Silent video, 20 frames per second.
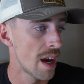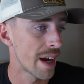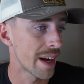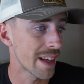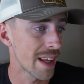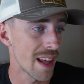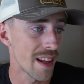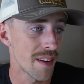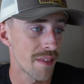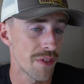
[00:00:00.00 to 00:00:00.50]

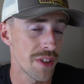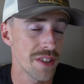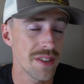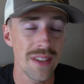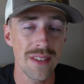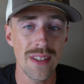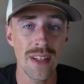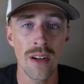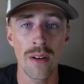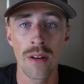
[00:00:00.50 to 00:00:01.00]
Again, this
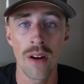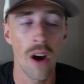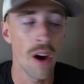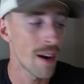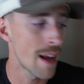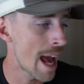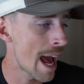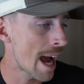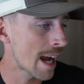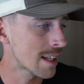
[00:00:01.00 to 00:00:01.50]
isn't
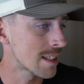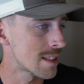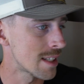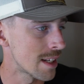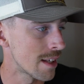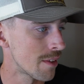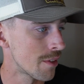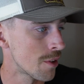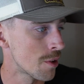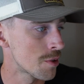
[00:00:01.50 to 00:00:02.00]
on accident.